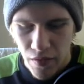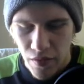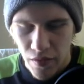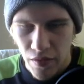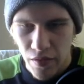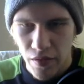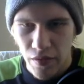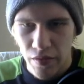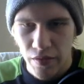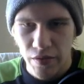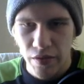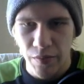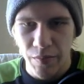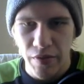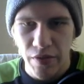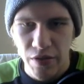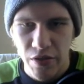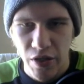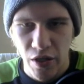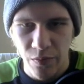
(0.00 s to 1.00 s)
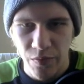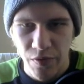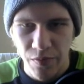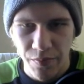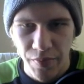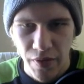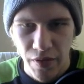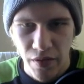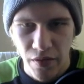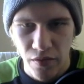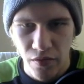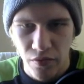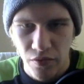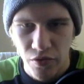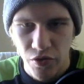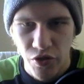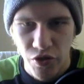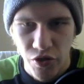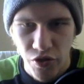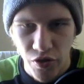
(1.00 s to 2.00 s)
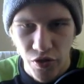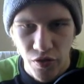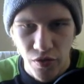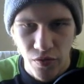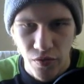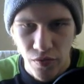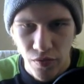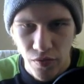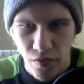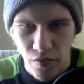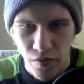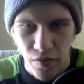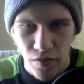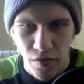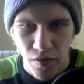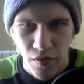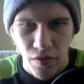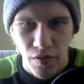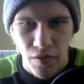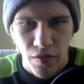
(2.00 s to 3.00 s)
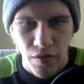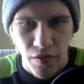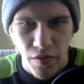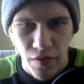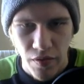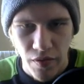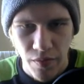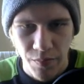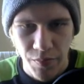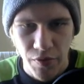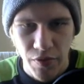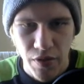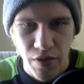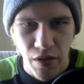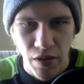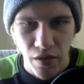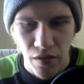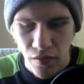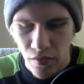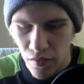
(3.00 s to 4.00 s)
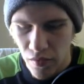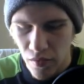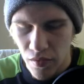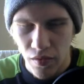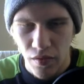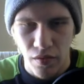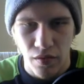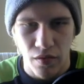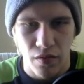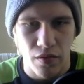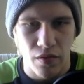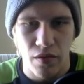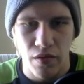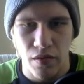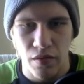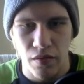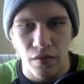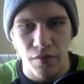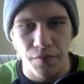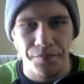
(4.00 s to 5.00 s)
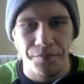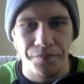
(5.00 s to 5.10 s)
It's gonna be j option pane dot show input dialog null.